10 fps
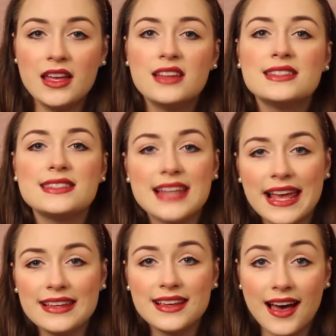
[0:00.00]

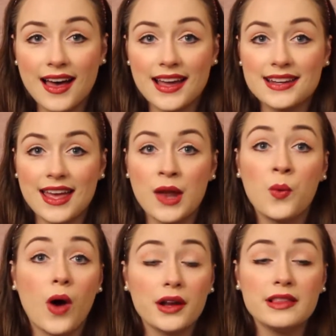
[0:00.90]
Staying kind and
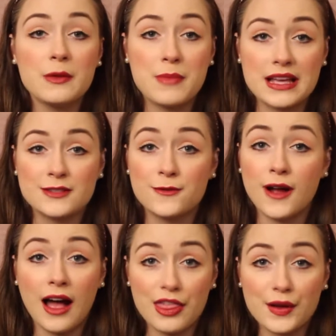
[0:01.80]
wanting the best for
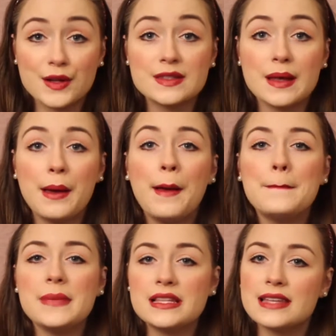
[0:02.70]
others
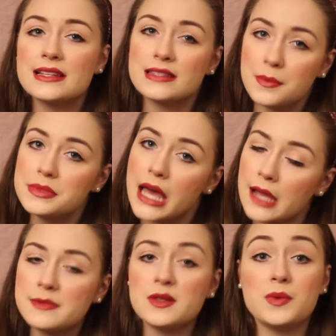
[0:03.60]
means that
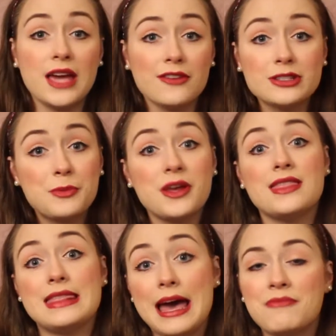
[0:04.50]
sometimes we have to
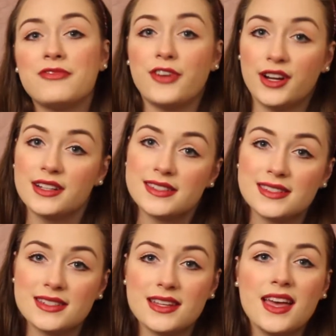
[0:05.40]
put them
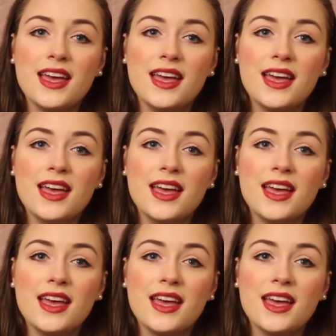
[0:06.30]
first.